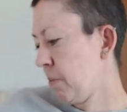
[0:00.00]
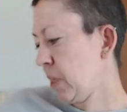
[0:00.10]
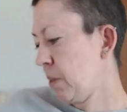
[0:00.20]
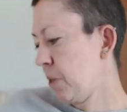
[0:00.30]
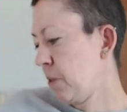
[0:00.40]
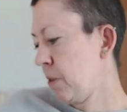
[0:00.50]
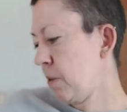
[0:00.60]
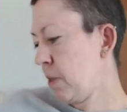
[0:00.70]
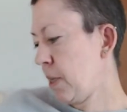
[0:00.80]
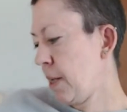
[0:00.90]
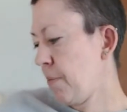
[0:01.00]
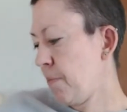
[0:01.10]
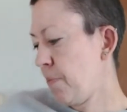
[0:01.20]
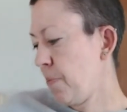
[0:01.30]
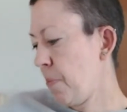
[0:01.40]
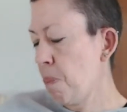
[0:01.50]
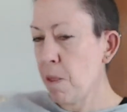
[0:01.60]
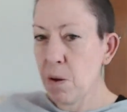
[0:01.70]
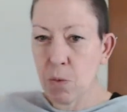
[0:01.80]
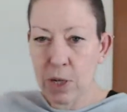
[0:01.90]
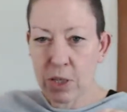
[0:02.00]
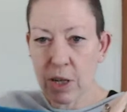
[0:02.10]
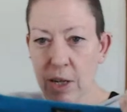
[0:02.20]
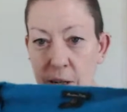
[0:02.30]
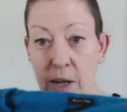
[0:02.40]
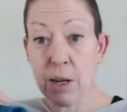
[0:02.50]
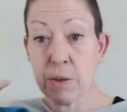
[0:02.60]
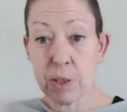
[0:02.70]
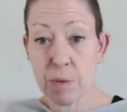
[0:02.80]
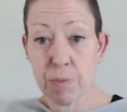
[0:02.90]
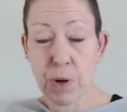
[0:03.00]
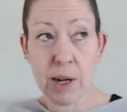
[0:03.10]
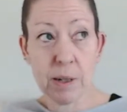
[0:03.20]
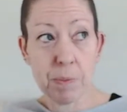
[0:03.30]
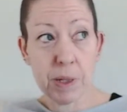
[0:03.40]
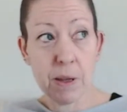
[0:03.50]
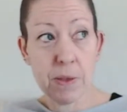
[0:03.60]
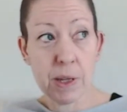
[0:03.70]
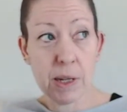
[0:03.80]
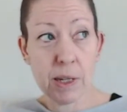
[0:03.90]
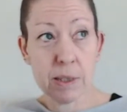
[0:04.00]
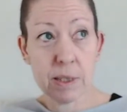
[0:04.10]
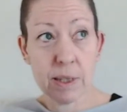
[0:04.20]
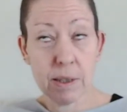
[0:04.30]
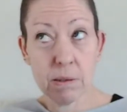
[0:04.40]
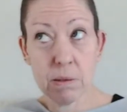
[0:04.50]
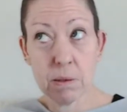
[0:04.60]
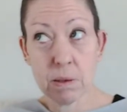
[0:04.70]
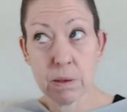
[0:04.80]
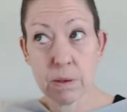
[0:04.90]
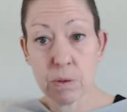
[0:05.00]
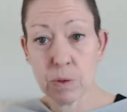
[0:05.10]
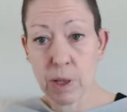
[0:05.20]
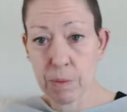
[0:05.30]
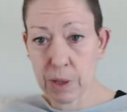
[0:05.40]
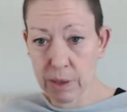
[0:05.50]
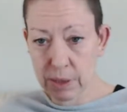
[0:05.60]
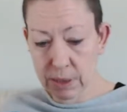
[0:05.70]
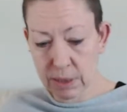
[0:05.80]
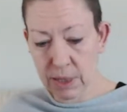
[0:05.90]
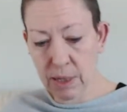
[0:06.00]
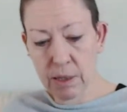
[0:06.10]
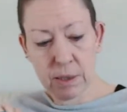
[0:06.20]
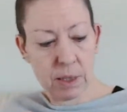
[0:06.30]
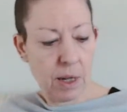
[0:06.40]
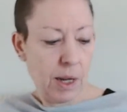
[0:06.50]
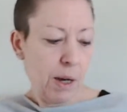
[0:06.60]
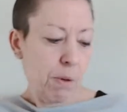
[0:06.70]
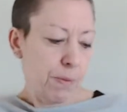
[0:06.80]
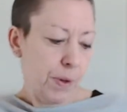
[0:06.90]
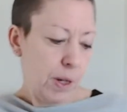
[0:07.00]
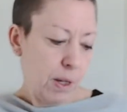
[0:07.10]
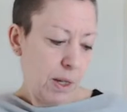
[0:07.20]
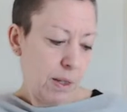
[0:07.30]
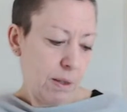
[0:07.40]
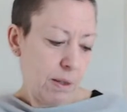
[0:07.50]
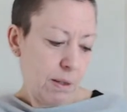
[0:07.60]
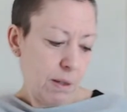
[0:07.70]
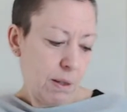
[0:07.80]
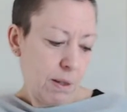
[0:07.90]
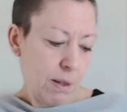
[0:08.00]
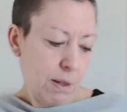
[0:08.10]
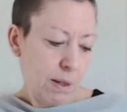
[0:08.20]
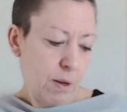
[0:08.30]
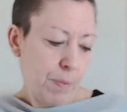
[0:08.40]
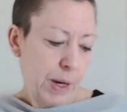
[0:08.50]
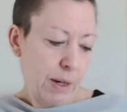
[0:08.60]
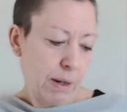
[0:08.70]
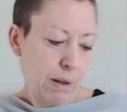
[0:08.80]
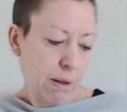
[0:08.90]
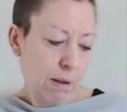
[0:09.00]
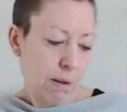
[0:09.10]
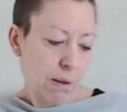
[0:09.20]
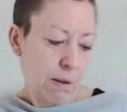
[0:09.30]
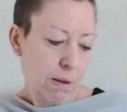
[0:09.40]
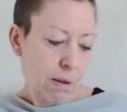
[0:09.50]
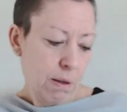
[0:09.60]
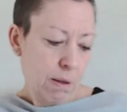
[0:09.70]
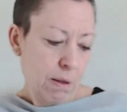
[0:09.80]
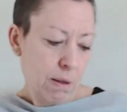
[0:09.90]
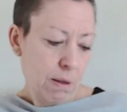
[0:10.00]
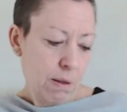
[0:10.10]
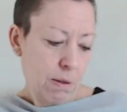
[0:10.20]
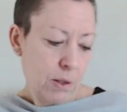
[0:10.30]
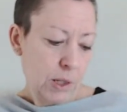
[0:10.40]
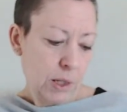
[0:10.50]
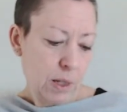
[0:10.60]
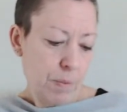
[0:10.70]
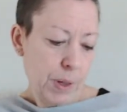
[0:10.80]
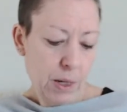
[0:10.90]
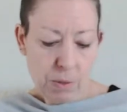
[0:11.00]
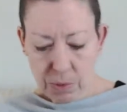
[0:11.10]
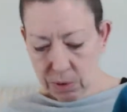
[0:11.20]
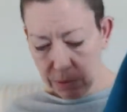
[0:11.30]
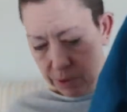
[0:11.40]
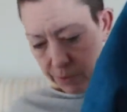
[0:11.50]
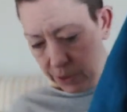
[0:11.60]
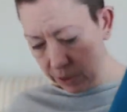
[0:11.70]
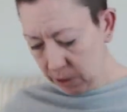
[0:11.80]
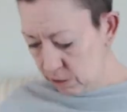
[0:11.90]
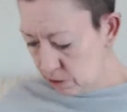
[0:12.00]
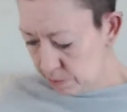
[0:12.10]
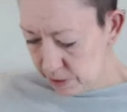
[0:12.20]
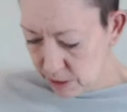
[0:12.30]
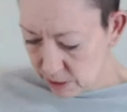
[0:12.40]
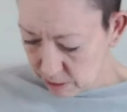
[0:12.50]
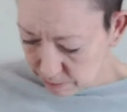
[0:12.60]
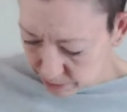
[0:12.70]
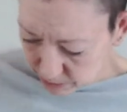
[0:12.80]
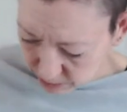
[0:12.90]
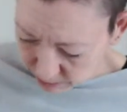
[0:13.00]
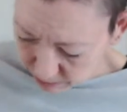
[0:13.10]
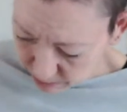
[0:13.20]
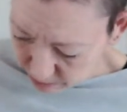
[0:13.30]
Massimo Dutti, which I know it's a good brand, but I don't think it sells all that well these days. However, it's alpaca. It just says alpaca wool. I wonder if that's 100% alpaca.